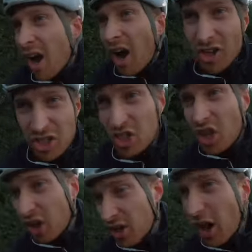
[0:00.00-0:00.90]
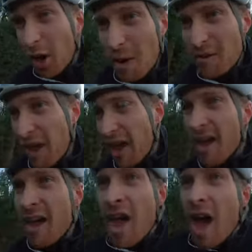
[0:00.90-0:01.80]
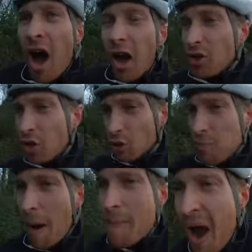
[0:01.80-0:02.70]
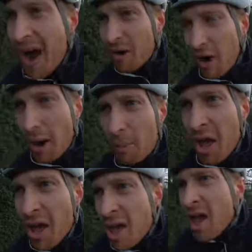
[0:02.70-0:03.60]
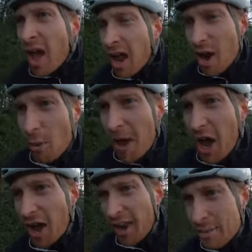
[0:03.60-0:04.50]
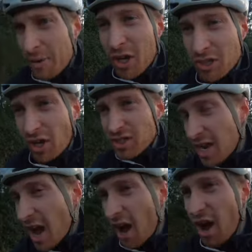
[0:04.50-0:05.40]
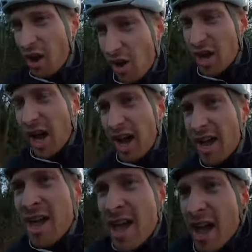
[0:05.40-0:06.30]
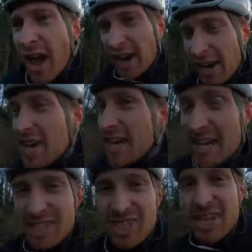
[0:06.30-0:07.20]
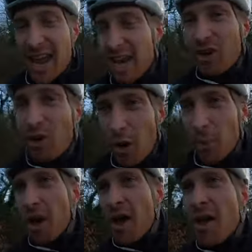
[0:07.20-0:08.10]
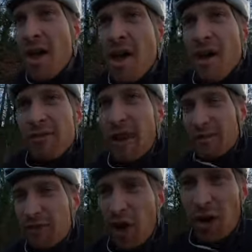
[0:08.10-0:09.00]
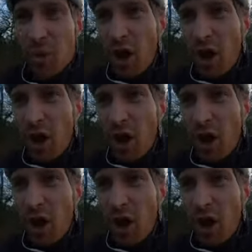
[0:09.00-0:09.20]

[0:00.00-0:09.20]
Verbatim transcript: I just couldn't go with it. I used my power up a little bit early because I was in the hurt locker and I needed to stay in the group for that final